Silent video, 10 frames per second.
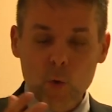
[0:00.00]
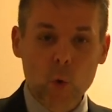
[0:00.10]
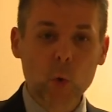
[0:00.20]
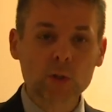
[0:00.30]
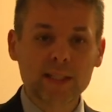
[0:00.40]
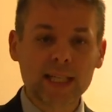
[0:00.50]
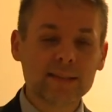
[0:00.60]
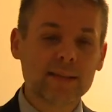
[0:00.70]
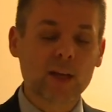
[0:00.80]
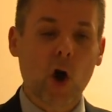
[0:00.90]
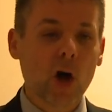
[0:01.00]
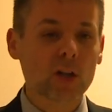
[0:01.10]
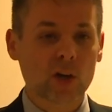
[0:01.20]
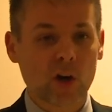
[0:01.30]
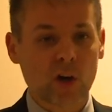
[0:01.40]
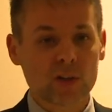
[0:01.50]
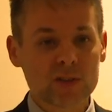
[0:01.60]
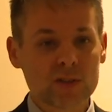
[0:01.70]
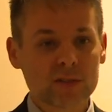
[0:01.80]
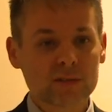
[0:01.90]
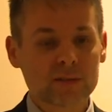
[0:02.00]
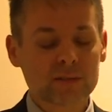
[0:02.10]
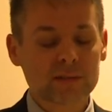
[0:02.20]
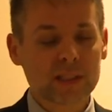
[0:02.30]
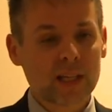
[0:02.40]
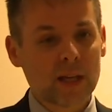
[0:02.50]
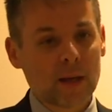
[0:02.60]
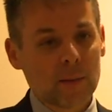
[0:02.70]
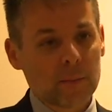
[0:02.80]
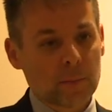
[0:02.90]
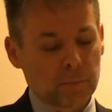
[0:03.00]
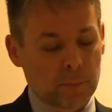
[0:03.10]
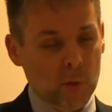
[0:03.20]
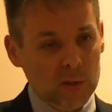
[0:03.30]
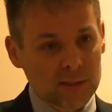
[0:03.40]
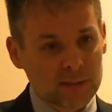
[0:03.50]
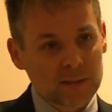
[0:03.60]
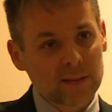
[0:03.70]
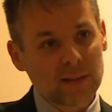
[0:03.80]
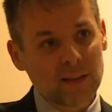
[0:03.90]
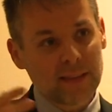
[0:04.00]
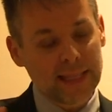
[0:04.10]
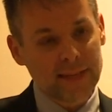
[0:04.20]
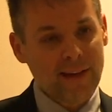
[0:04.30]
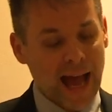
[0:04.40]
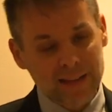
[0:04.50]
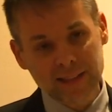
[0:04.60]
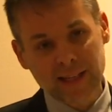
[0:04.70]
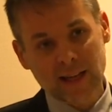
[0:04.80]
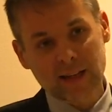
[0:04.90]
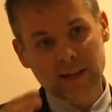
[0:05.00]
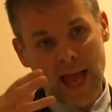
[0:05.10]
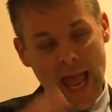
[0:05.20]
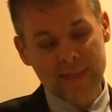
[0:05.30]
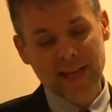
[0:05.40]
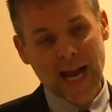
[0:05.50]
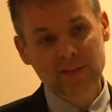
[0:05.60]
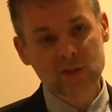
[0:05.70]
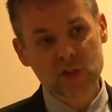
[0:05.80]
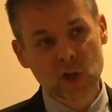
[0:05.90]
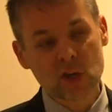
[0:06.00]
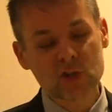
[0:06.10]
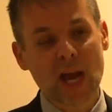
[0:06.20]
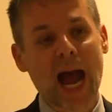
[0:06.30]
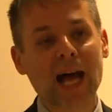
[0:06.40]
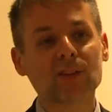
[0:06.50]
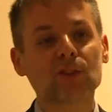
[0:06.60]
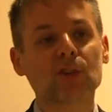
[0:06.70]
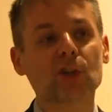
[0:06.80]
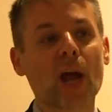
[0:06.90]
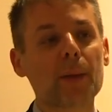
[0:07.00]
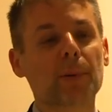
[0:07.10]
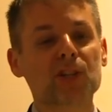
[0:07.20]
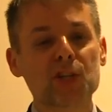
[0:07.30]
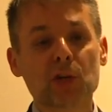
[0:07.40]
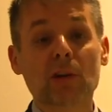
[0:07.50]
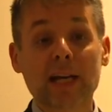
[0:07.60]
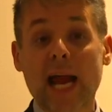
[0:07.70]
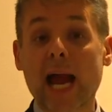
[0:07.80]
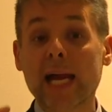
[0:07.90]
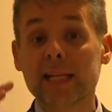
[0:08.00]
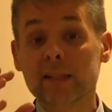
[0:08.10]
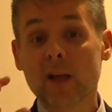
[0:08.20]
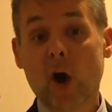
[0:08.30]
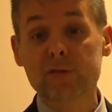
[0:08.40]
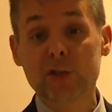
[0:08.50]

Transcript: who did the Holocaust put the Vatican and the Catholic Church under a particular kind of